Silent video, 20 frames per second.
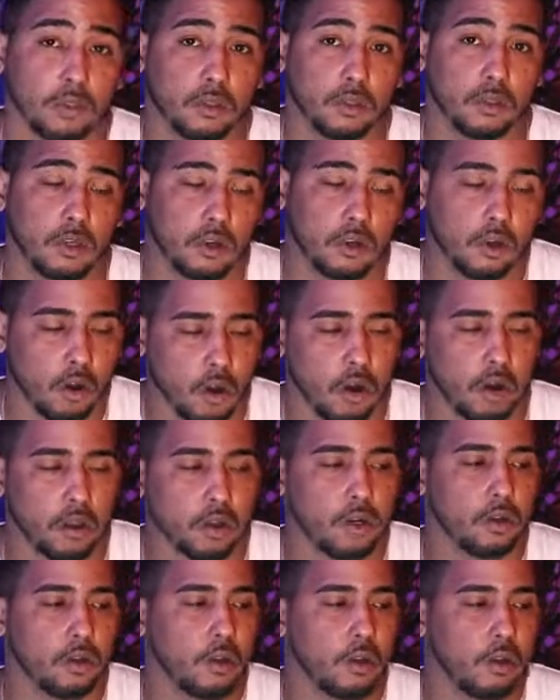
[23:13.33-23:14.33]
God
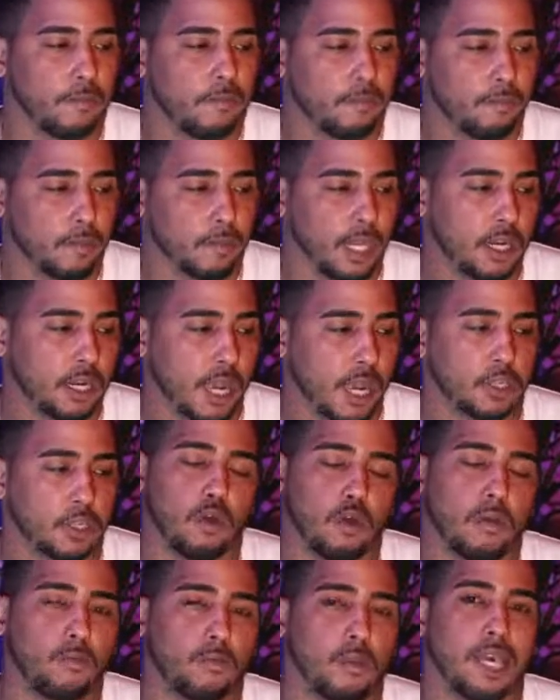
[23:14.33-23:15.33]
made that's what
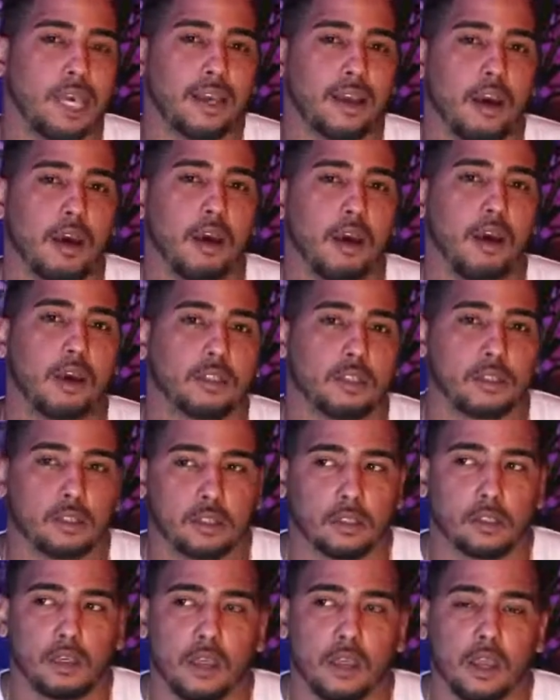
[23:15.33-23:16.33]
makes us
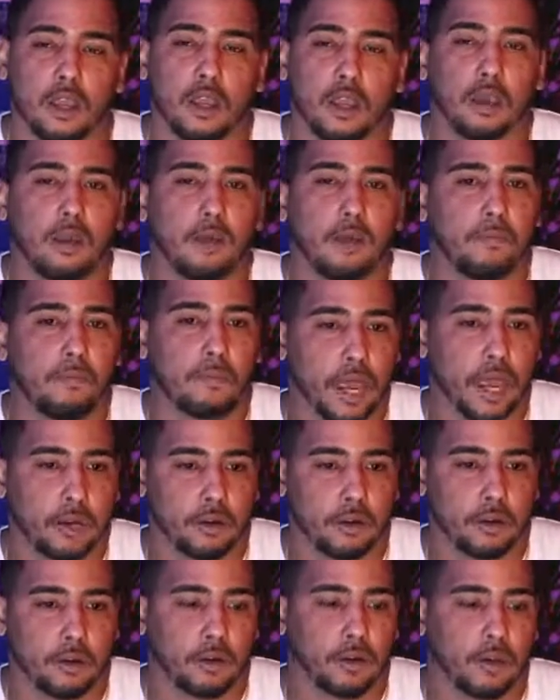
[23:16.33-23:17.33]
better
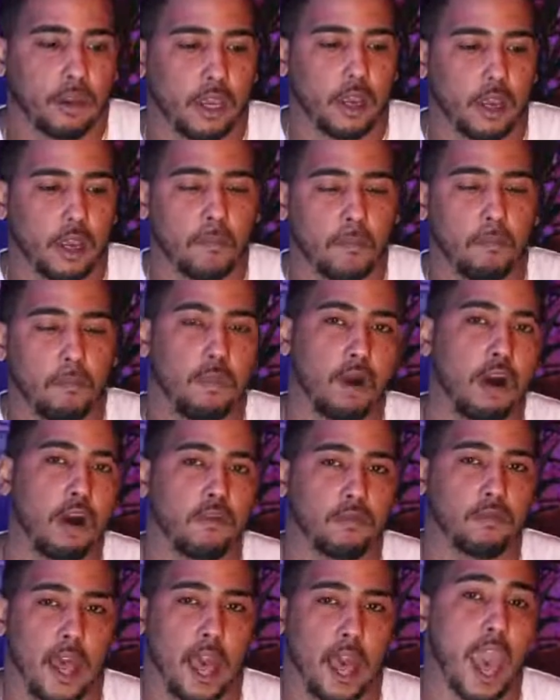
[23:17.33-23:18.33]
and above
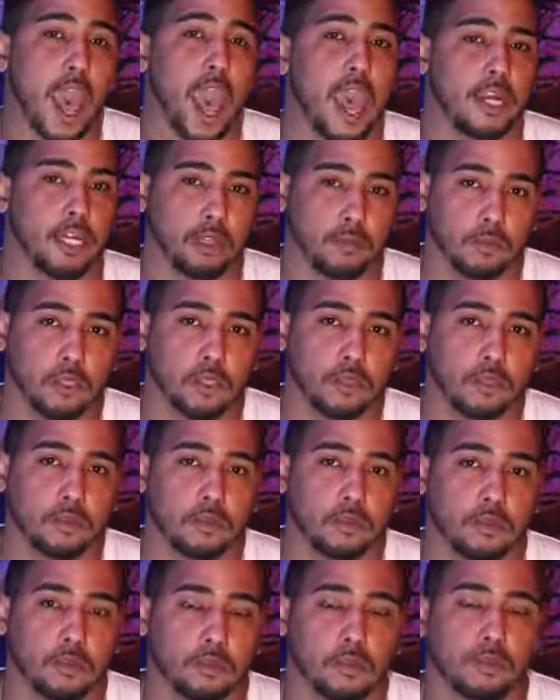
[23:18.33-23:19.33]
animals
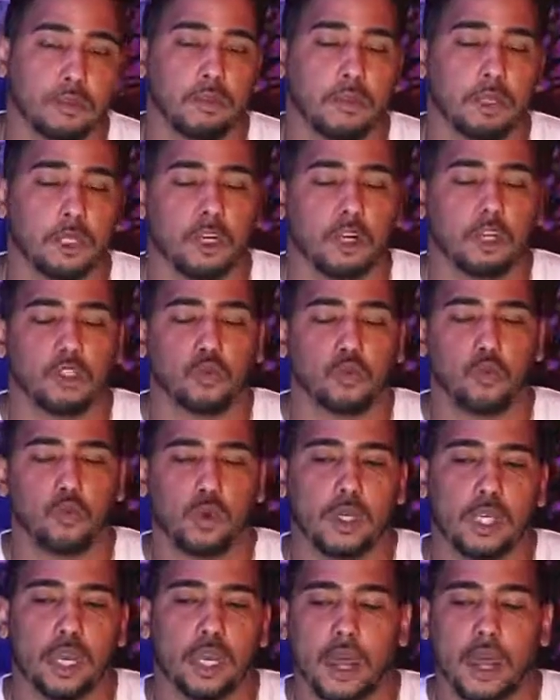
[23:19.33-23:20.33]
because we
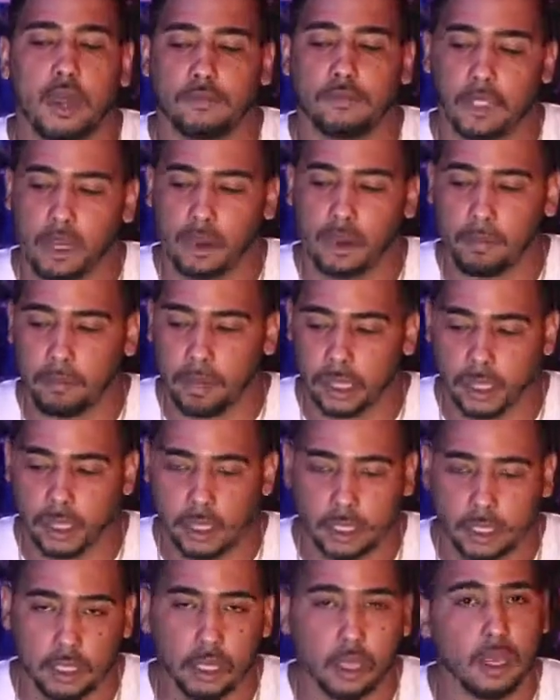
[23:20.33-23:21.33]
have the ability
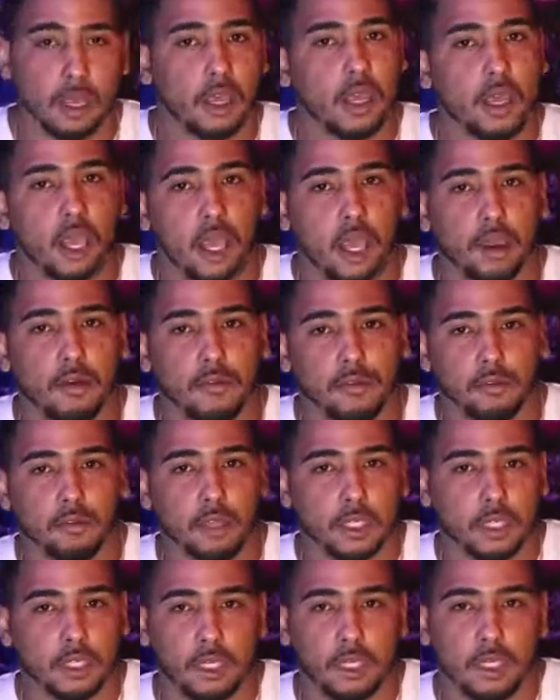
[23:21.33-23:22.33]
every
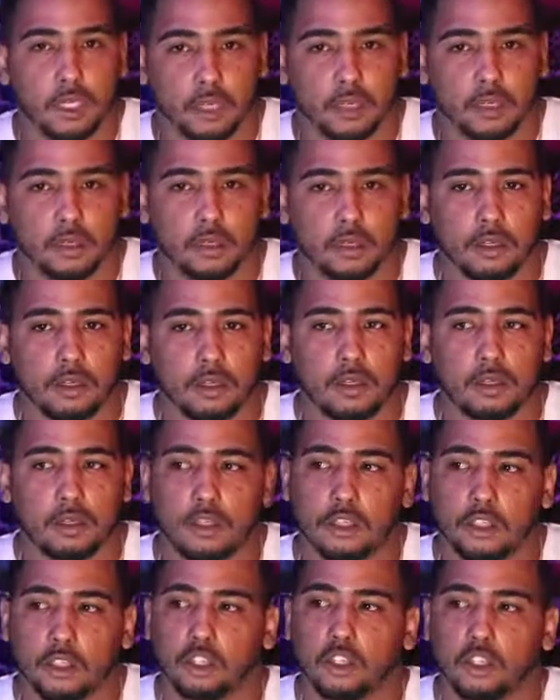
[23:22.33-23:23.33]
day to
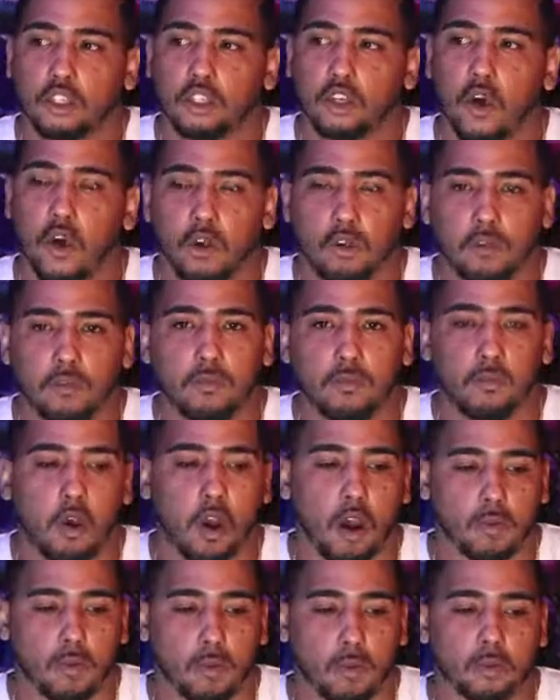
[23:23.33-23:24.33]
solve
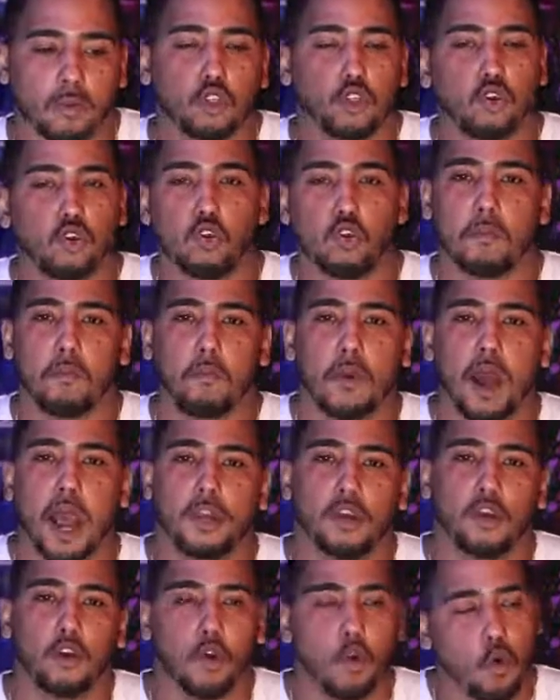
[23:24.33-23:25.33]
problems no matter
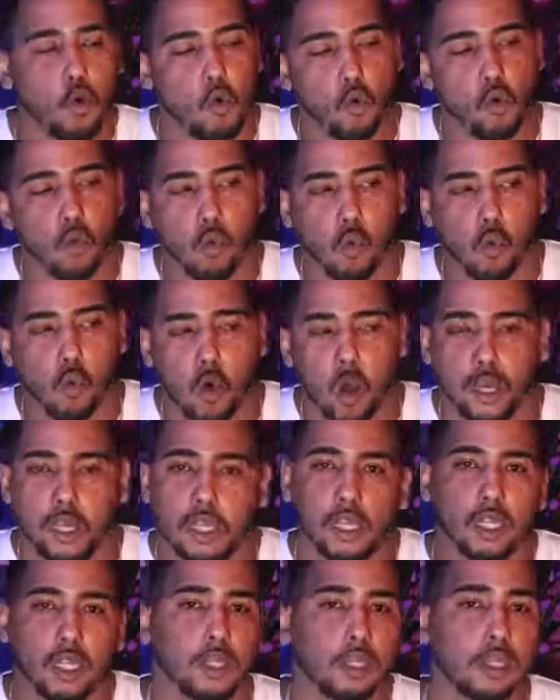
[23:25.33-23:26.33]
what it
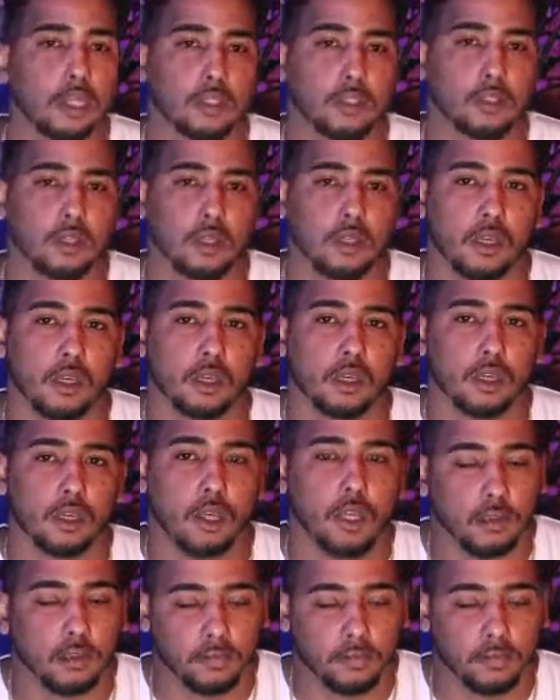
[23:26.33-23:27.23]
is. If